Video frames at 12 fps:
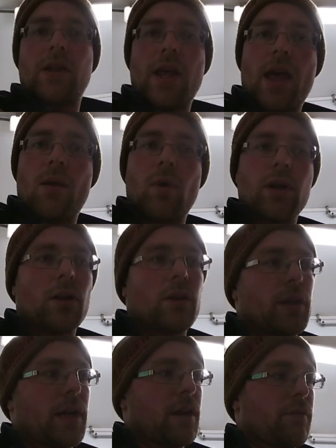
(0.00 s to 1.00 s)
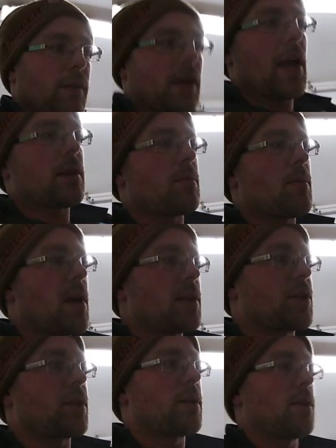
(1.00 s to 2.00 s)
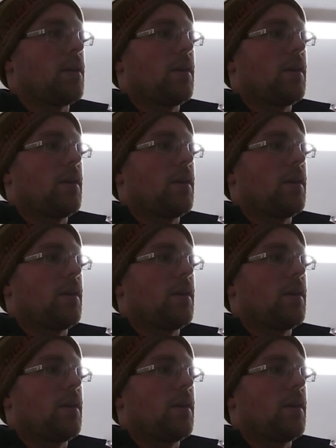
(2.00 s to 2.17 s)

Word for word: Man, one other thing I forgot to mention,